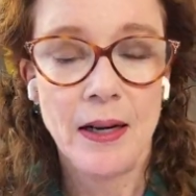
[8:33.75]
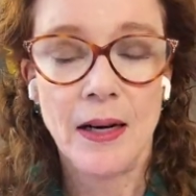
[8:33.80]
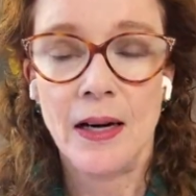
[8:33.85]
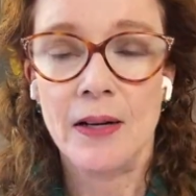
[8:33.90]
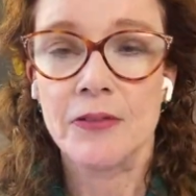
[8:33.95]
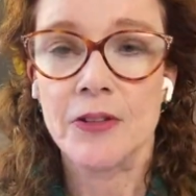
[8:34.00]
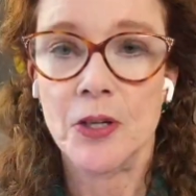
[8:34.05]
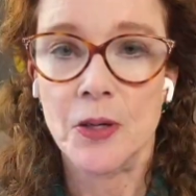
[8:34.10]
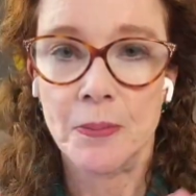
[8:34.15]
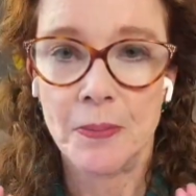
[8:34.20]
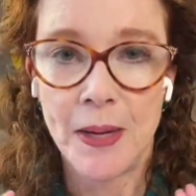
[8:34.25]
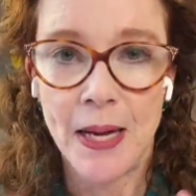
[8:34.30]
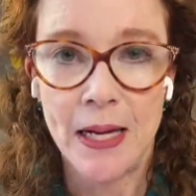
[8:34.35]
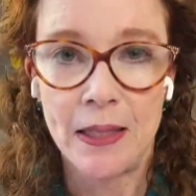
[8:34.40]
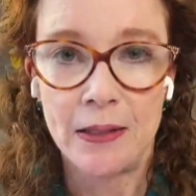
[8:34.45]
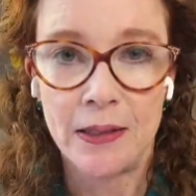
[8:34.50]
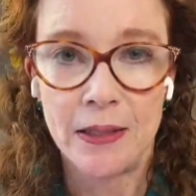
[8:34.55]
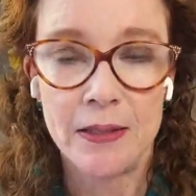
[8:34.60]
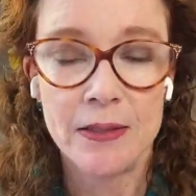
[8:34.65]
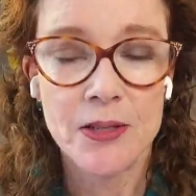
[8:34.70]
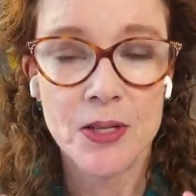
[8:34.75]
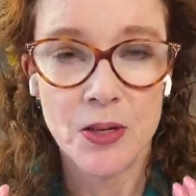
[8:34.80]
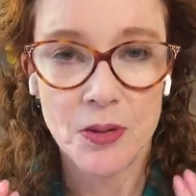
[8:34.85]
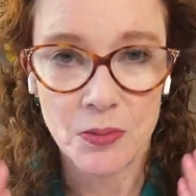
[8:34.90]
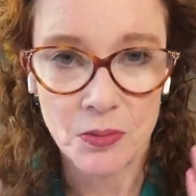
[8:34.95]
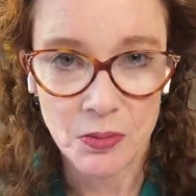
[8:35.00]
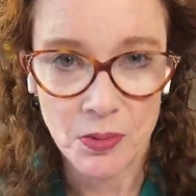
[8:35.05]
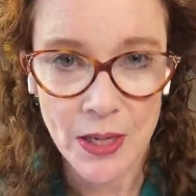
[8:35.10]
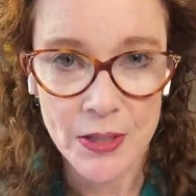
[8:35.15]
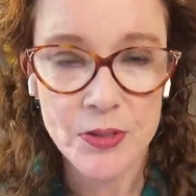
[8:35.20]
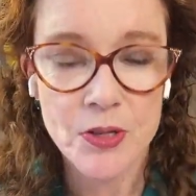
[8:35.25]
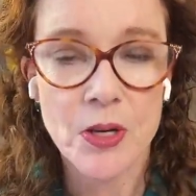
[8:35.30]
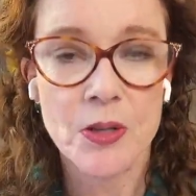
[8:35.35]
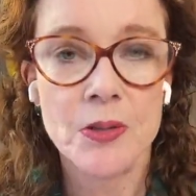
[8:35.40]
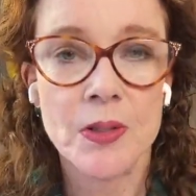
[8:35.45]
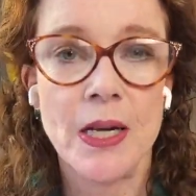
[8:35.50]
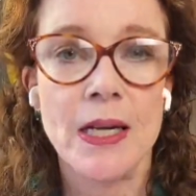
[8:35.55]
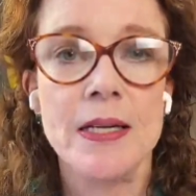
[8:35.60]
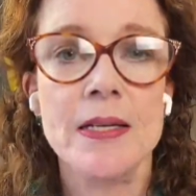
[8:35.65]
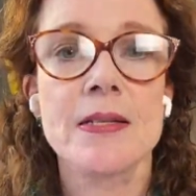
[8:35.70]
of your palate, to the
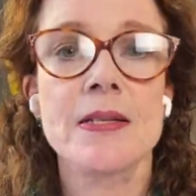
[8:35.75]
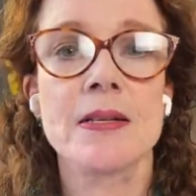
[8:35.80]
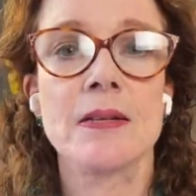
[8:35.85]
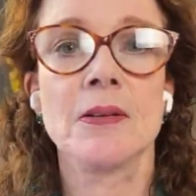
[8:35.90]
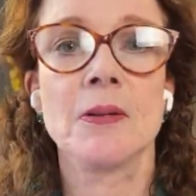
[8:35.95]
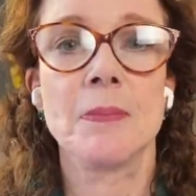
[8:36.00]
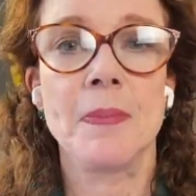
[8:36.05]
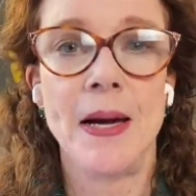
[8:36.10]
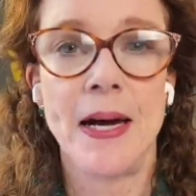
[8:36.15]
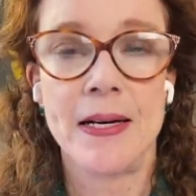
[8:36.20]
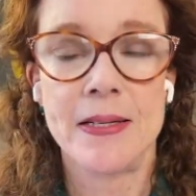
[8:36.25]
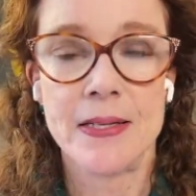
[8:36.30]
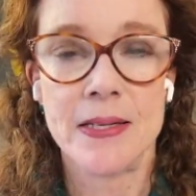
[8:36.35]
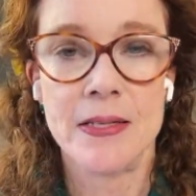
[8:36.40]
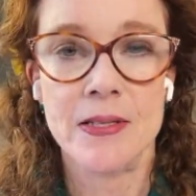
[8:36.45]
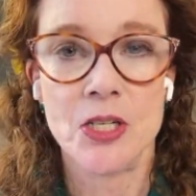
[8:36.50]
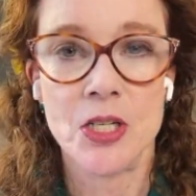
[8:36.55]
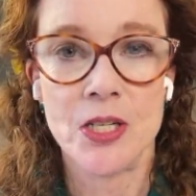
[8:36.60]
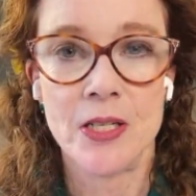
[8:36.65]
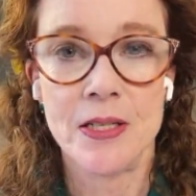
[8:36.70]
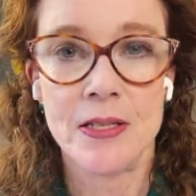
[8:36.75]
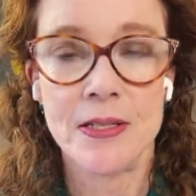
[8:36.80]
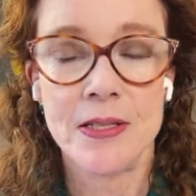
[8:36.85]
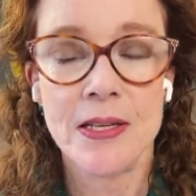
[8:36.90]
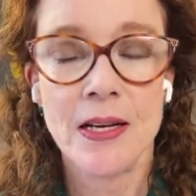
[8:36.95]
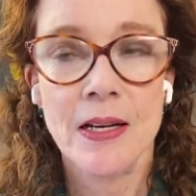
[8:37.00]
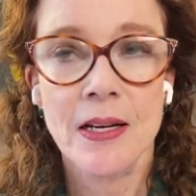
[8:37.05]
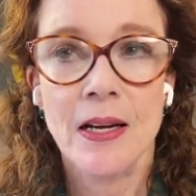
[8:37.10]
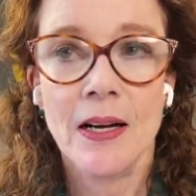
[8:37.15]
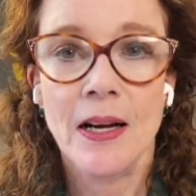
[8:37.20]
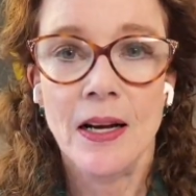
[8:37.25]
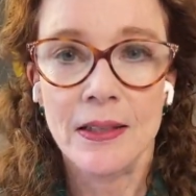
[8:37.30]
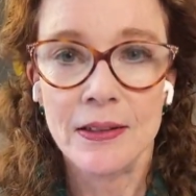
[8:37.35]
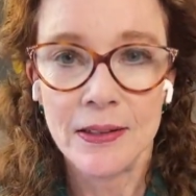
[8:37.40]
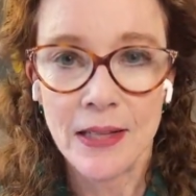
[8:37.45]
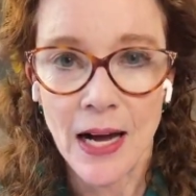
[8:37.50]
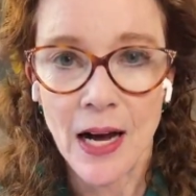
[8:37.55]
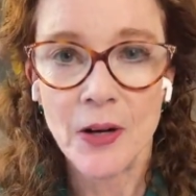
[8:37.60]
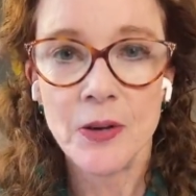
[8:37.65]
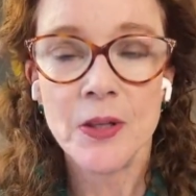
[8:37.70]
retronasal passages,
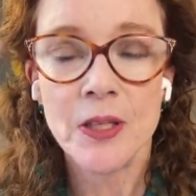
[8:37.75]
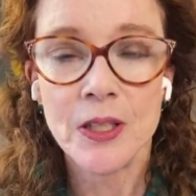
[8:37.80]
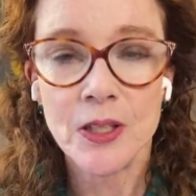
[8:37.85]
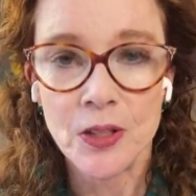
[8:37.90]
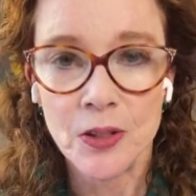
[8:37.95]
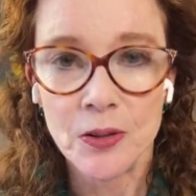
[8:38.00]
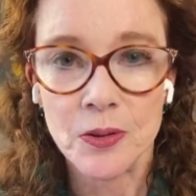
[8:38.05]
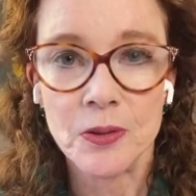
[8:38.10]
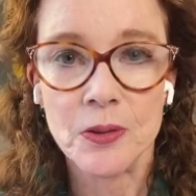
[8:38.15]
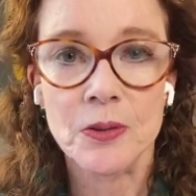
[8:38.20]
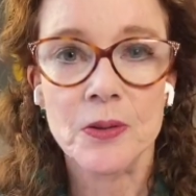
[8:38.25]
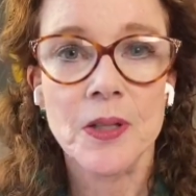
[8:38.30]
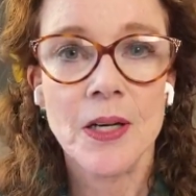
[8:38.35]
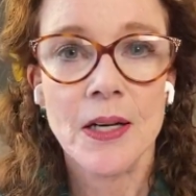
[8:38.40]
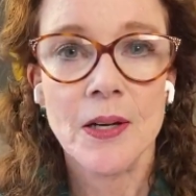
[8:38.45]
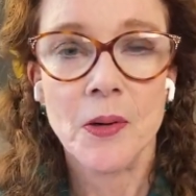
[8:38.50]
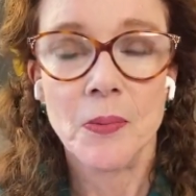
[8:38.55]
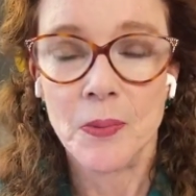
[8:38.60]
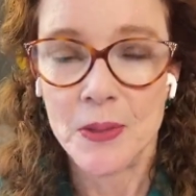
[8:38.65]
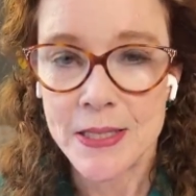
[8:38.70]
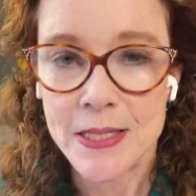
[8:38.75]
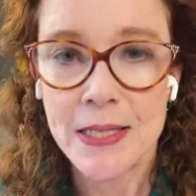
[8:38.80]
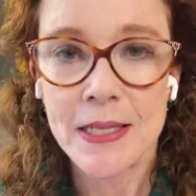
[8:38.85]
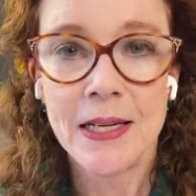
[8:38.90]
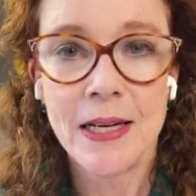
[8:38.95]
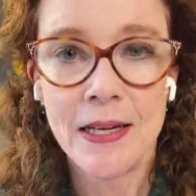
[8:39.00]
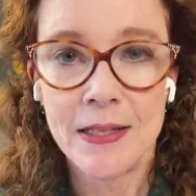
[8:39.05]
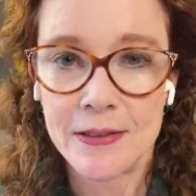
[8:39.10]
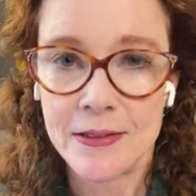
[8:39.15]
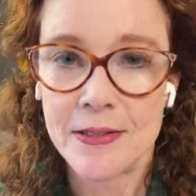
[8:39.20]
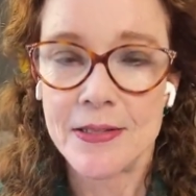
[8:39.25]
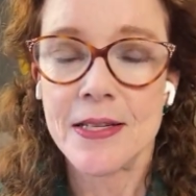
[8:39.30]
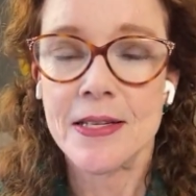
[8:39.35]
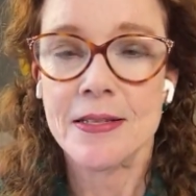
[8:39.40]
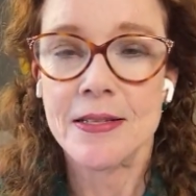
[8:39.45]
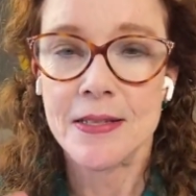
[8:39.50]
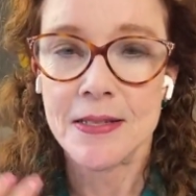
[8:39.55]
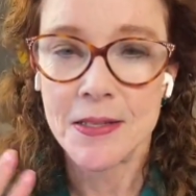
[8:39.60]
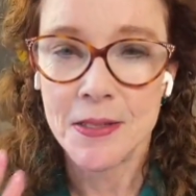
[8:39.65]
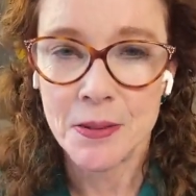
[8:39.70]
allowing you, once again,
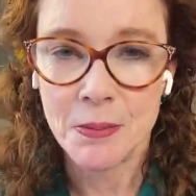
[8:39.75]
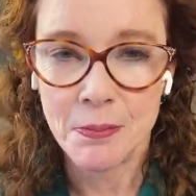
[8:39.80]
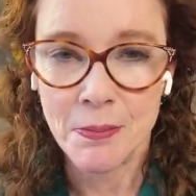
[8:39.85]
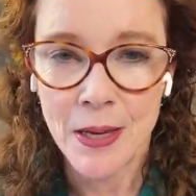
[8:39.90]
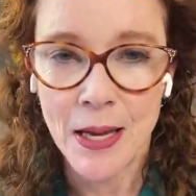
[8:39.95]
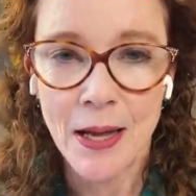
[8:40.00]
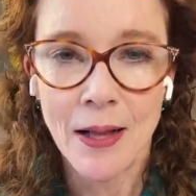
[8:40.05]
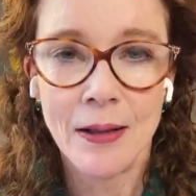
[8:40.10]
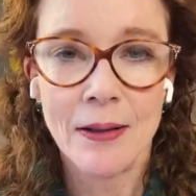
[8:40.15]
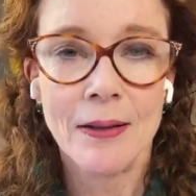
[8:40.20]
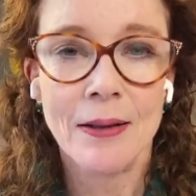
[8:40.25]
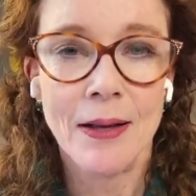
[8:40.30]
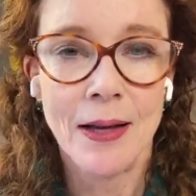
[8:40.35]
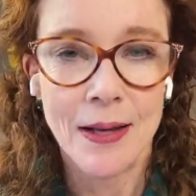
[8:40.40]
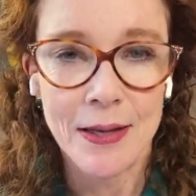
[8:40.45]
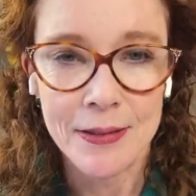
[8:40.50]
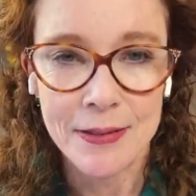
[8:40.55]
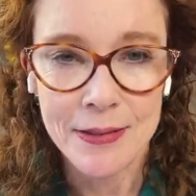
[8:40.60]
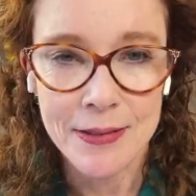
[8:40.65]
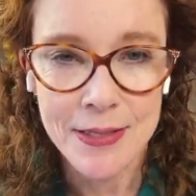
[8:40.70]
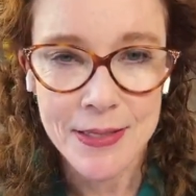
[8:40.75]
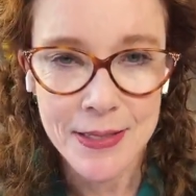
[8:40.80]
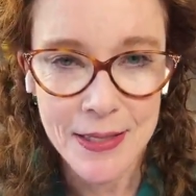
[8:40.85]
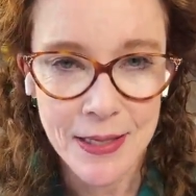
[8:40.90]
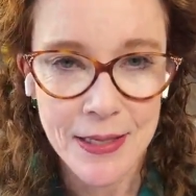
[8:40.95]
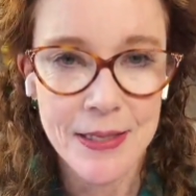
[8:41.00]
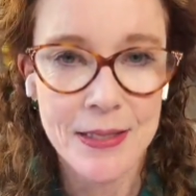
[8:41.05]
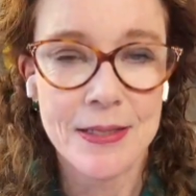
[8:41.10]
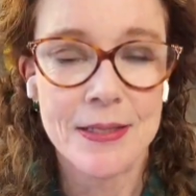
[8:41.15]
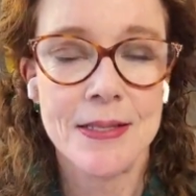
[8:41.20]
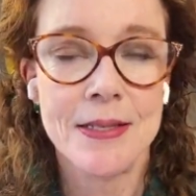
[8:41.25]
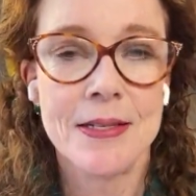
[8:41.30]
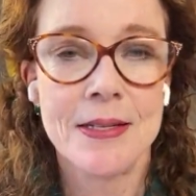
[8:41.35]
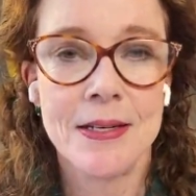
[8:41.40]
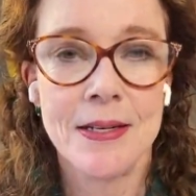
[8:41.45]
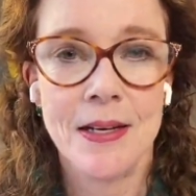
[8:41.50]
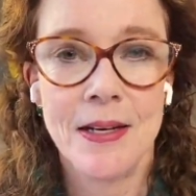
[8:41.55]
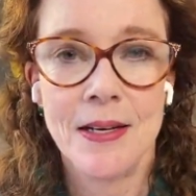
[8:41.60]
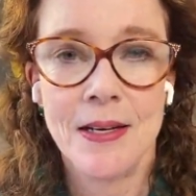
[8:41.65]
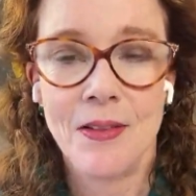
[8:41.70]
to smell and
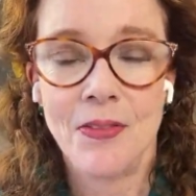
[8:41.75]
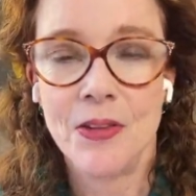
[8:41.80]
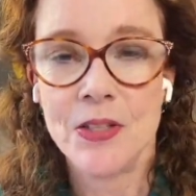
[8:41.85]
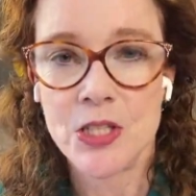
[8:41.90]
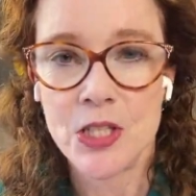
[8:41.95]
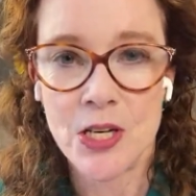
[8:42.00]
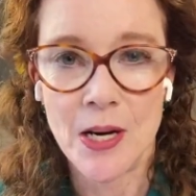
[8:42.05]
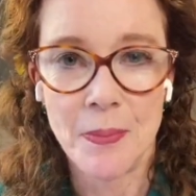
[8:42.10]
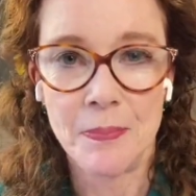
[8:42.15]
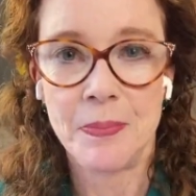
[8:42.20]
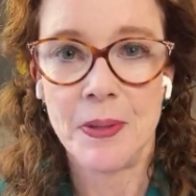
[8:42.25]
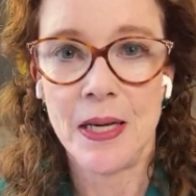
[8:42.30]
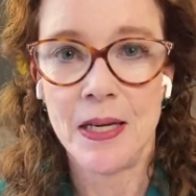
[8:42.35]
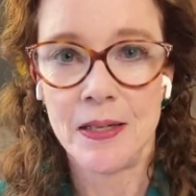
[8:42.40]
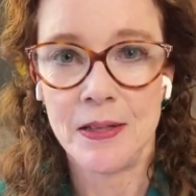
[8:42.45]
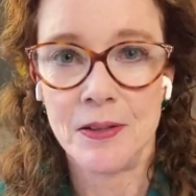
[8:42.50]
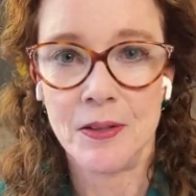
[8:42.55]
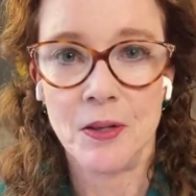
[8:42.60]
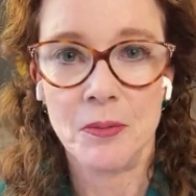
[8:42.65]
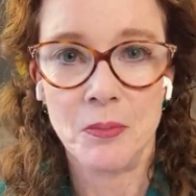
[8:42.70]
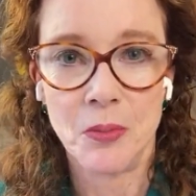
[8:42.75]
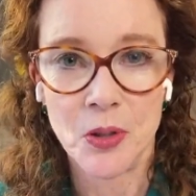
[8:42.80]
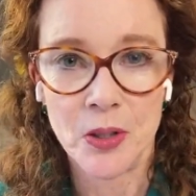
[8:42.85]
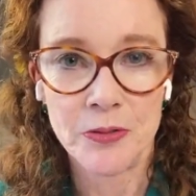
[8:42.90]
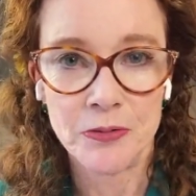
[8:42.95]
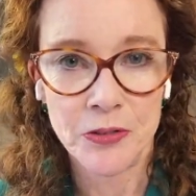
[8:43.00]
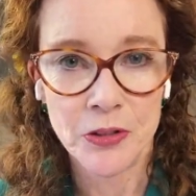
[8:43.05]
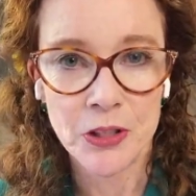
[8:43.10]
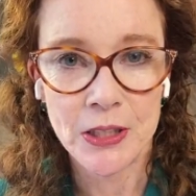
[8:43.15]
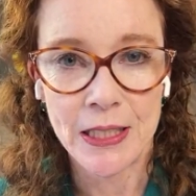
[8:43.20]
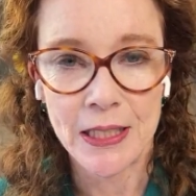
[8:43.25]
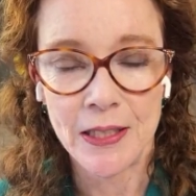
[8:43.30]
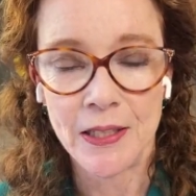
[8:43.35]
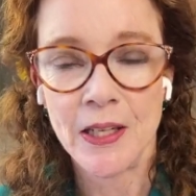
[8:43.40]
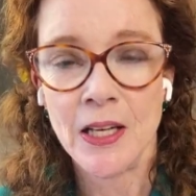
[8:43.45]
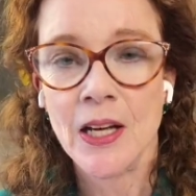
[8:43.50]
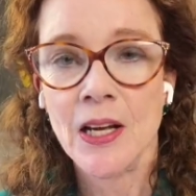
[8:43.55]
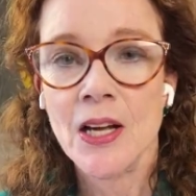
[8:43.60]
taste the champagne more fully.